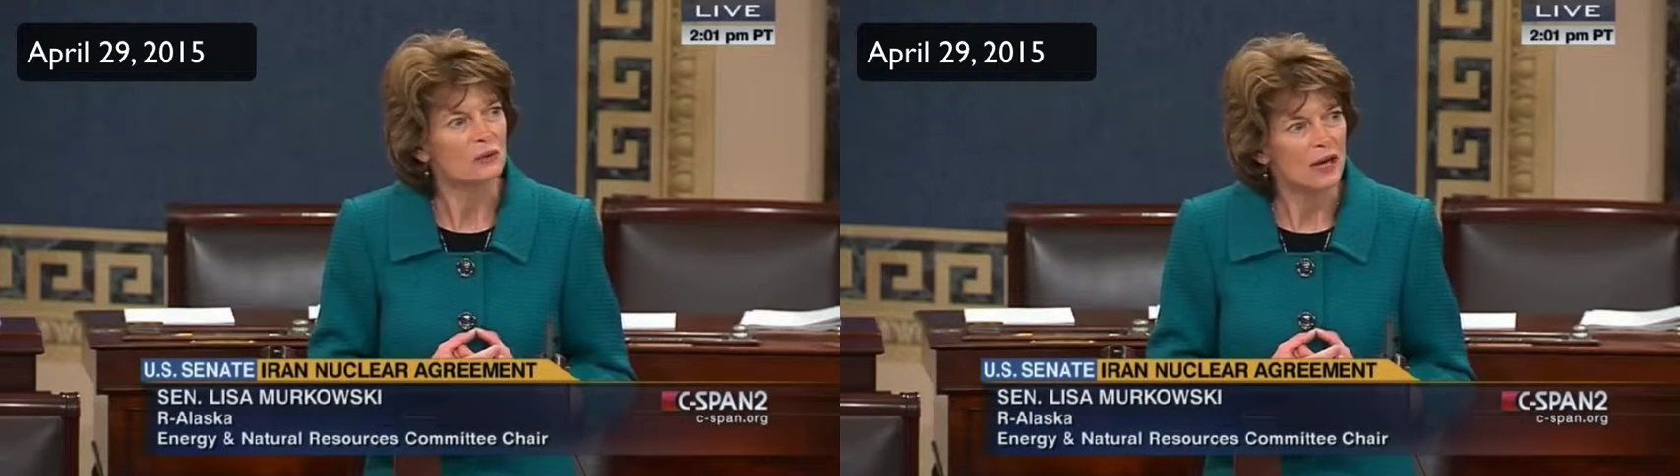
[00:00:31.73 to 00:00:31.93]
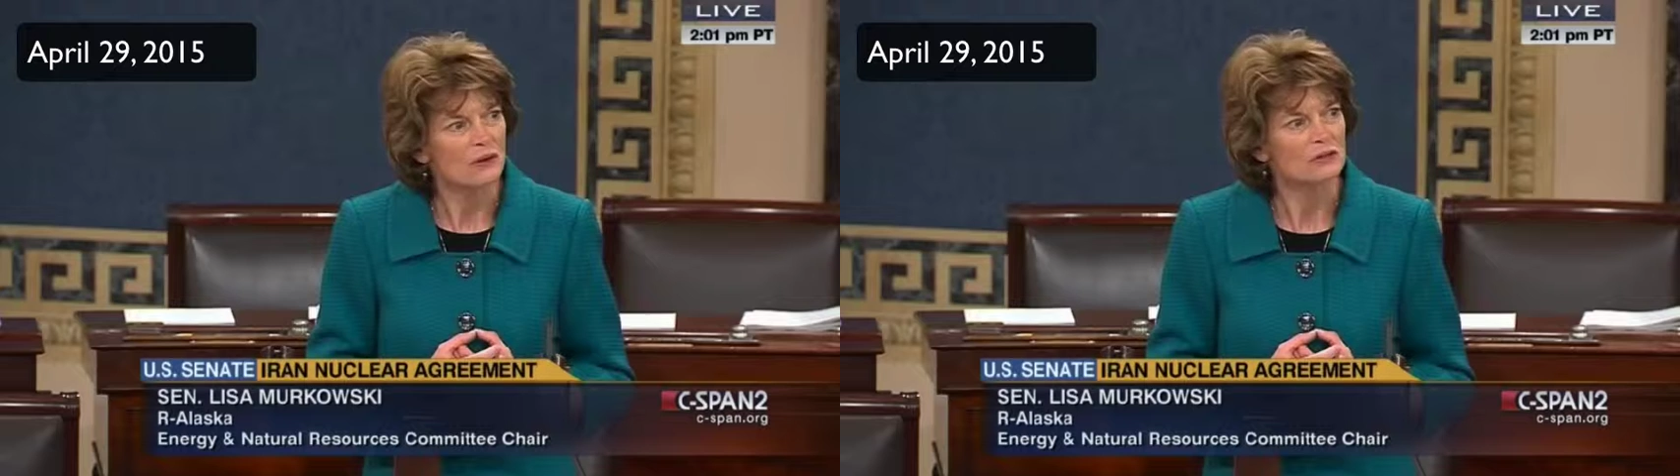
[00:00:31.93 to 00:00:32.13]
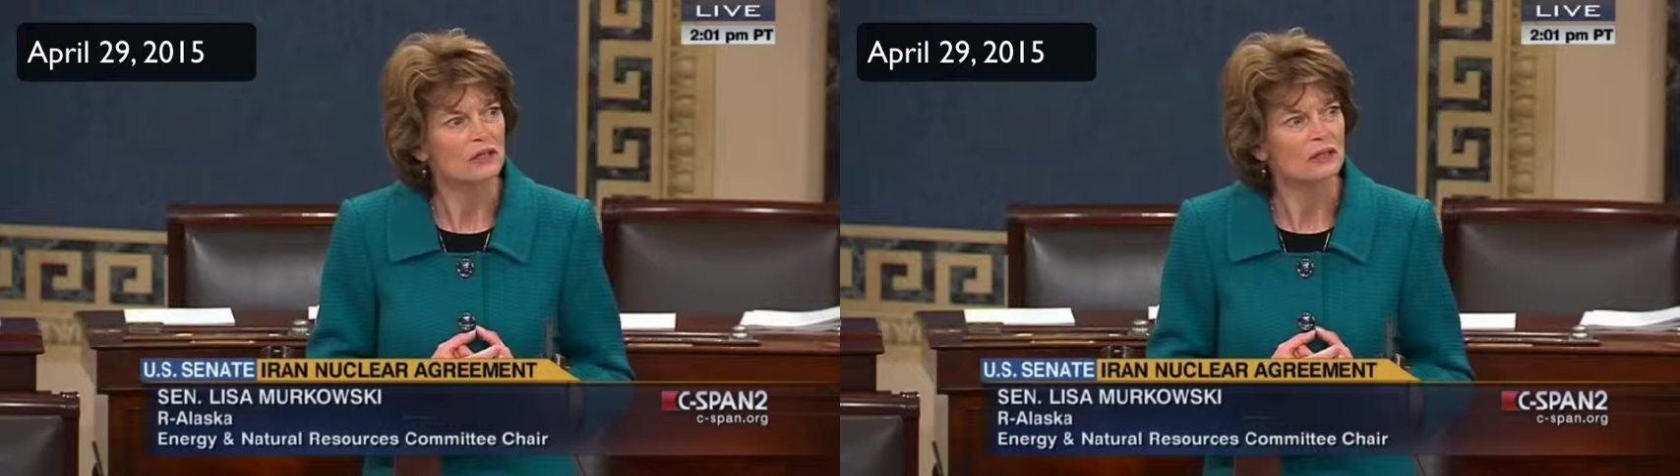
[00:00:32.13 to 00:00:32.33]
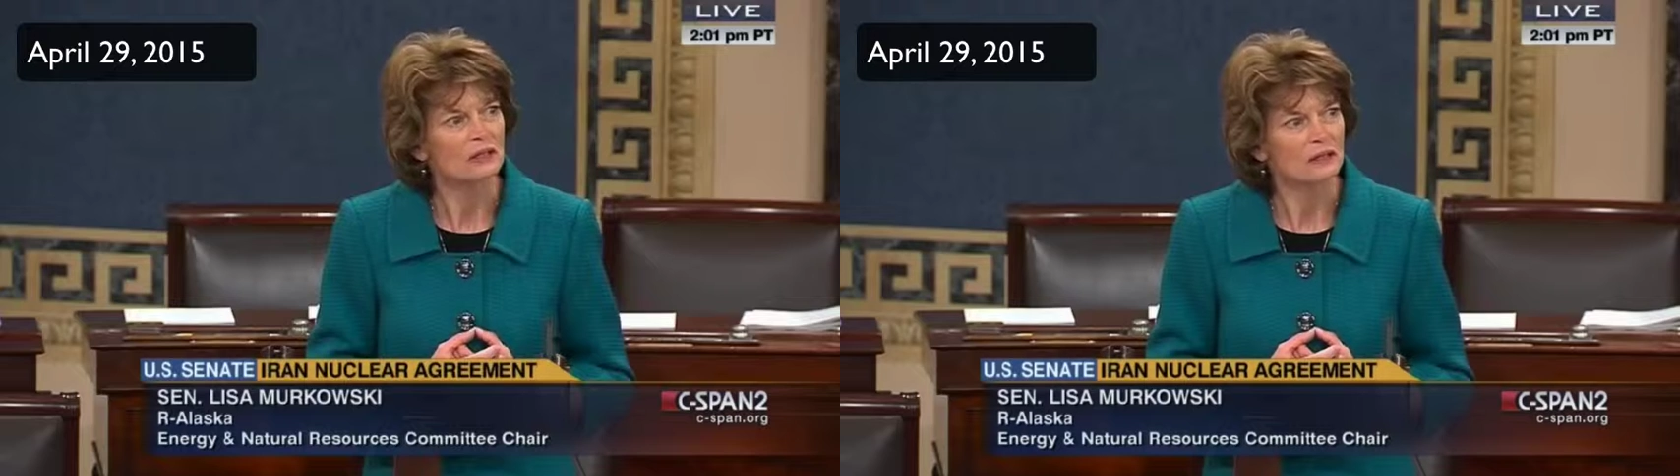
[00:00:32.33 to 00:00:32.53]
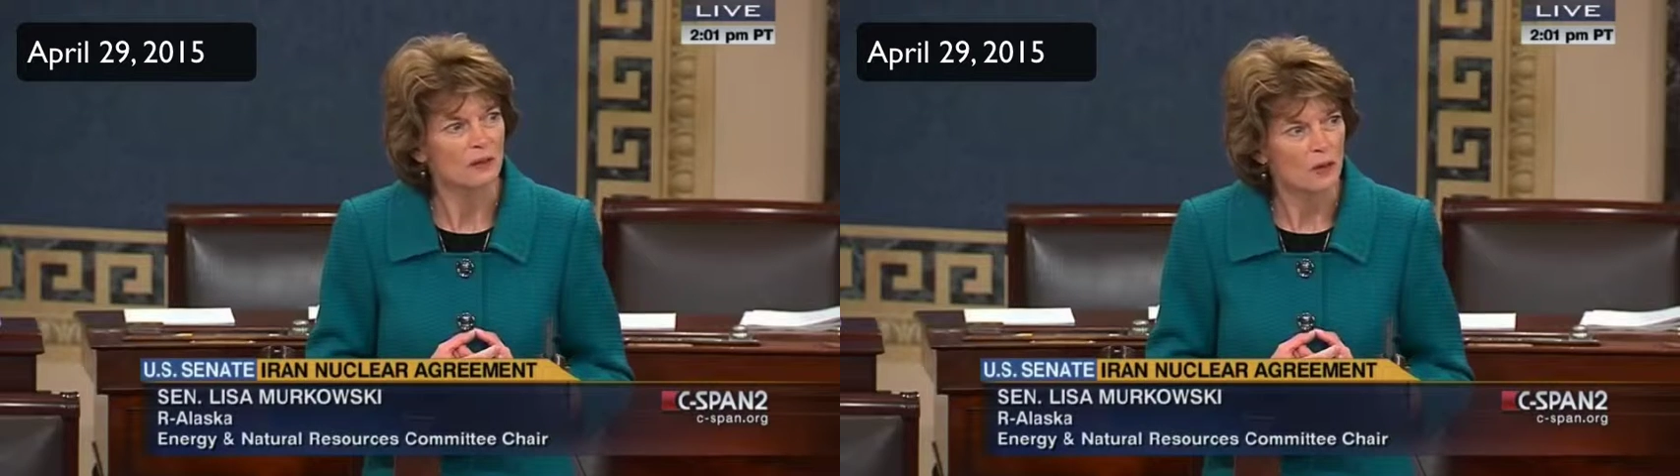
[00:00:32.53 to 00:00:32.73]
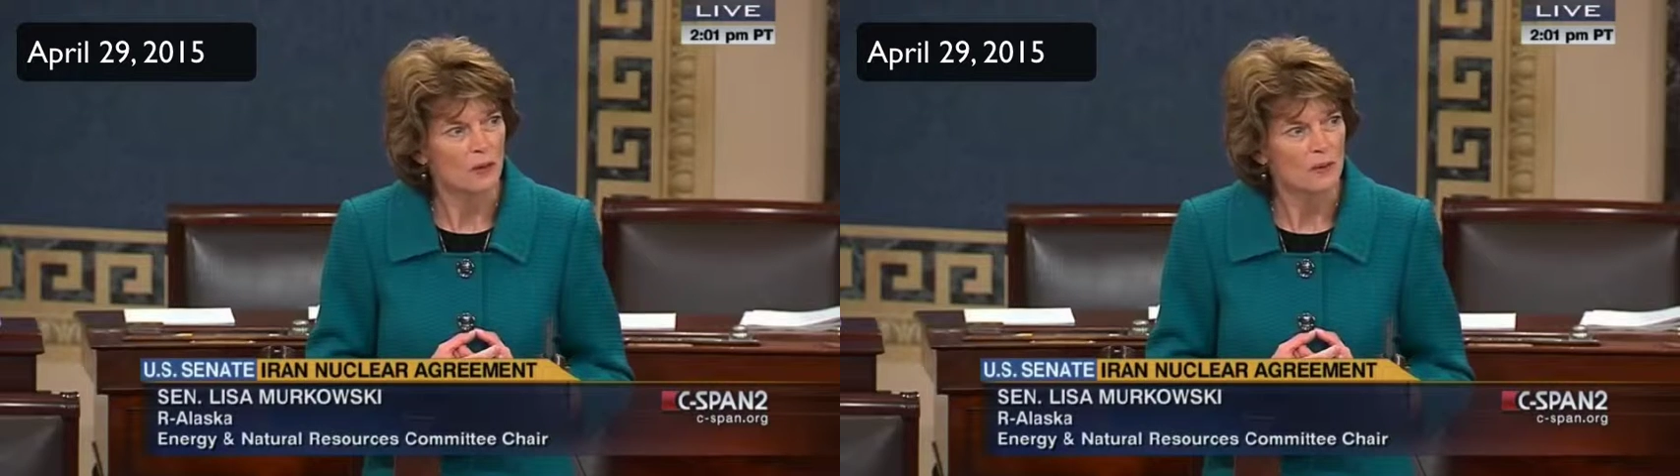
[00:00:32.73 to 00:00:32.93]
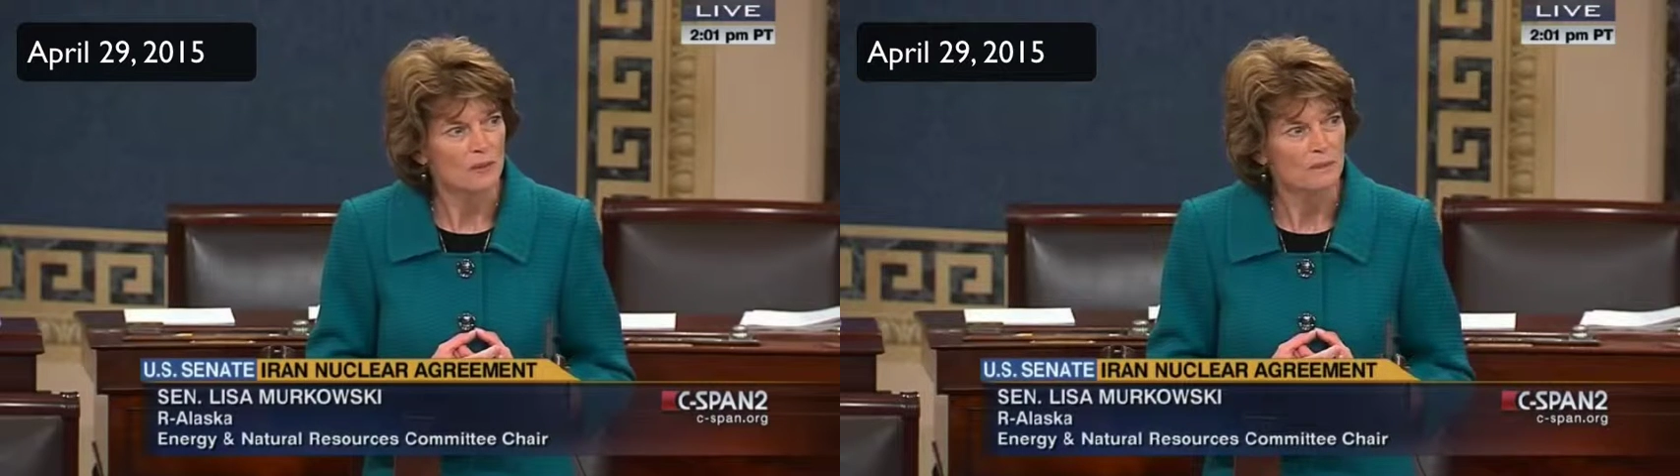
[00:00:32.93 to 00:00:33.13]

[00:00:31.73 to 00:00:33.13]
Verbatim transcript: round the globe.